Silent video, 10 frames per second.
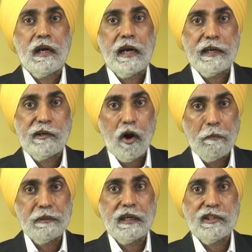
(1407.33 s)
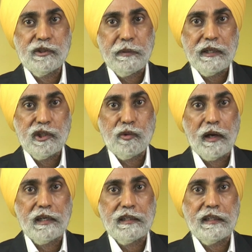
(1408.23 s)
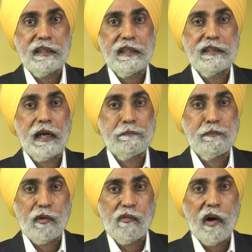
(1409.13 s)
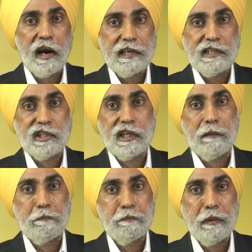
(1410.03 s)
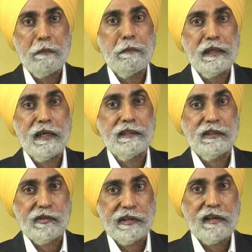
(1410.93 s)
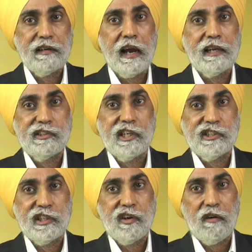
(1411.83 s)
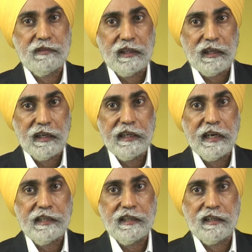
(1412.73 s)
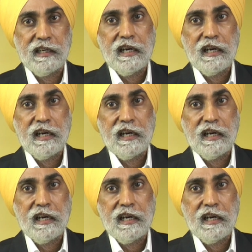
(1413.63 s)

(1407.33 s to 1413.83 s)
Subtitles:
Adopt a spirituality that provides a permanent realization of the Creator.